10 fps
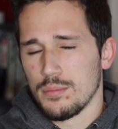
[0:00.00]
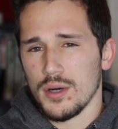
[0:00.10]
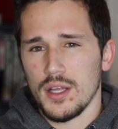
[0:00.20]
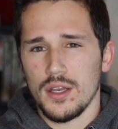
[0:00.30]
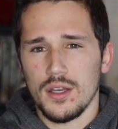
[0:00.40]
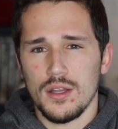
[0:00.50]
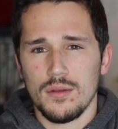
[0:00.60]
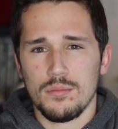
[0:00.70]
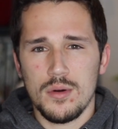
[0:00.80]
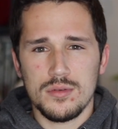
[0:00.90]
but
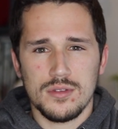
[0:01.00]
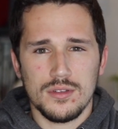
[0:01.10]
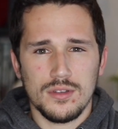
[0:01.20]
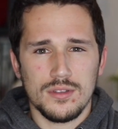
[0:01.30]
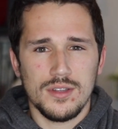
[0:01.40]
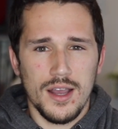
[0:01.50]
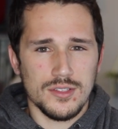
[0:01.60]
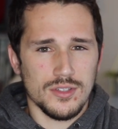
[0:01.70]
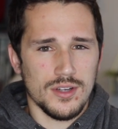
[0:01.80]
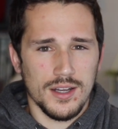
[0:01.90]
most
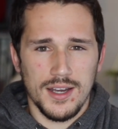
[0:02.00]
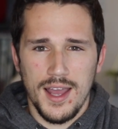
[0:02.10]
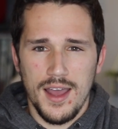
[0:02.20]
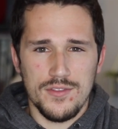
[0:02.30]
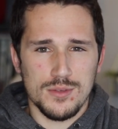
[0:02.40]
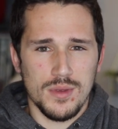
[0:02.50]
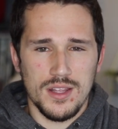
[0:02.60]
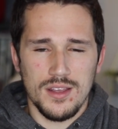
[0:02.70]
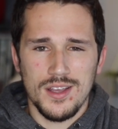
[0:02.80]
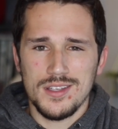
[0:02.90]
decks are not going to have as
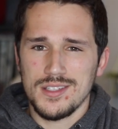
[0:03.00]
many